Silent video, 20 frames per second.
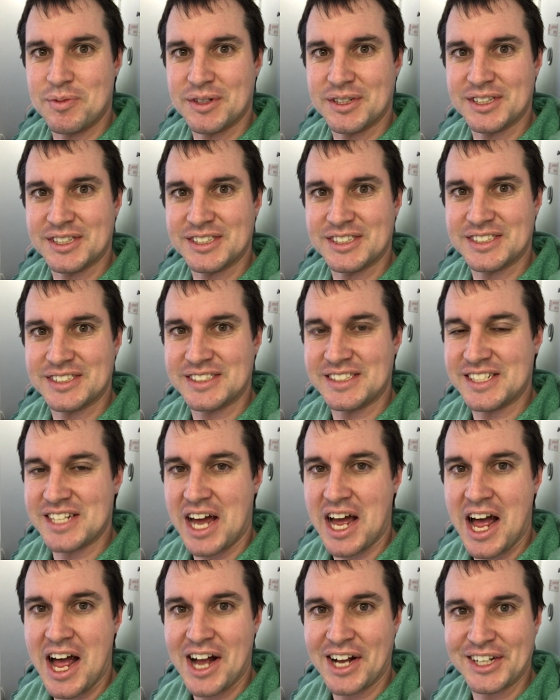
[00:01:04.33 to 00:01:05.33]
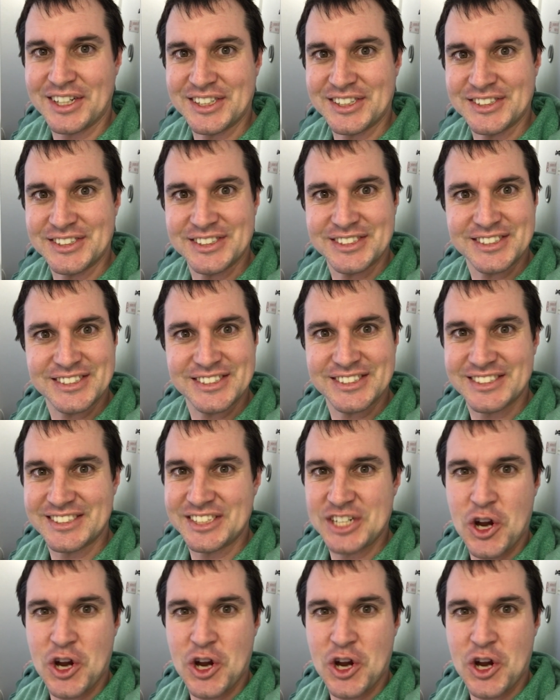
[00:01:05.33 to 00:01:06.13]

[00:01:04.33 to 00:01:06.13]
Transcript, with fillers: and it's dark and it's